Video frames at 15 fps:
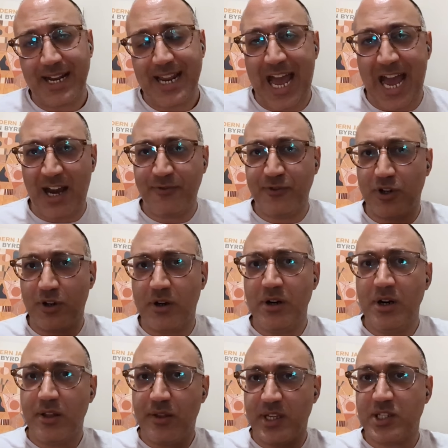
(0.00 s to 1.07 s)
that
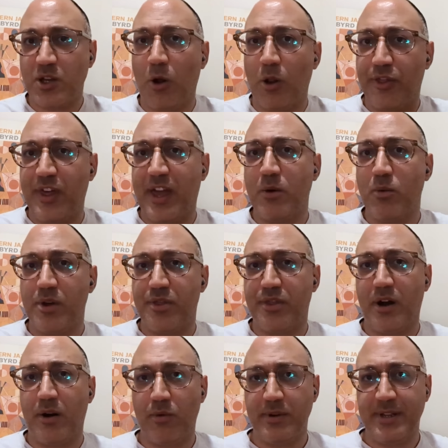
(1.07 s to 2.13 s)
after this whole thing
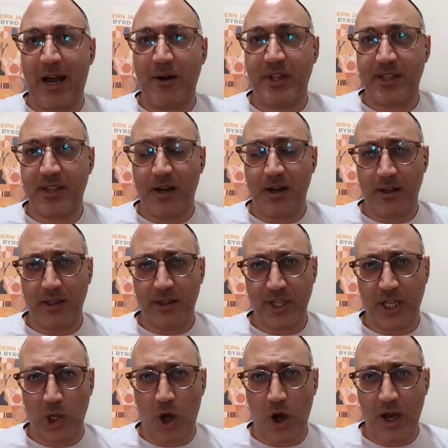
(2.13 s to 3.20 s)
with the, now that the
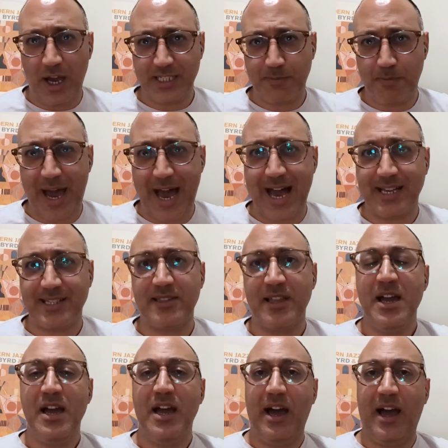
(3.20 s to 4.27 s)
law has
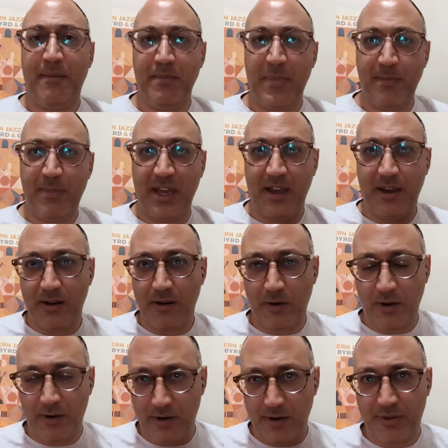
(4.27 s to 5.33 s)
passed and maybe
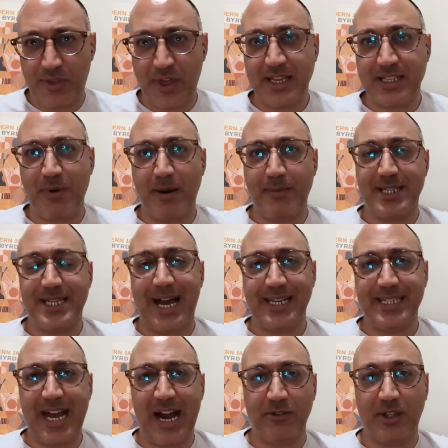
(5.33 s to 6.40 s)
things maybe
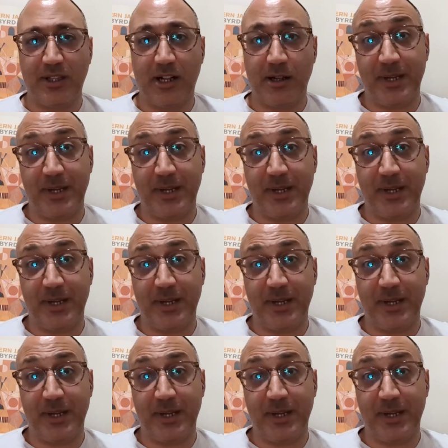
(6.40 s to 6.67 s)
die down a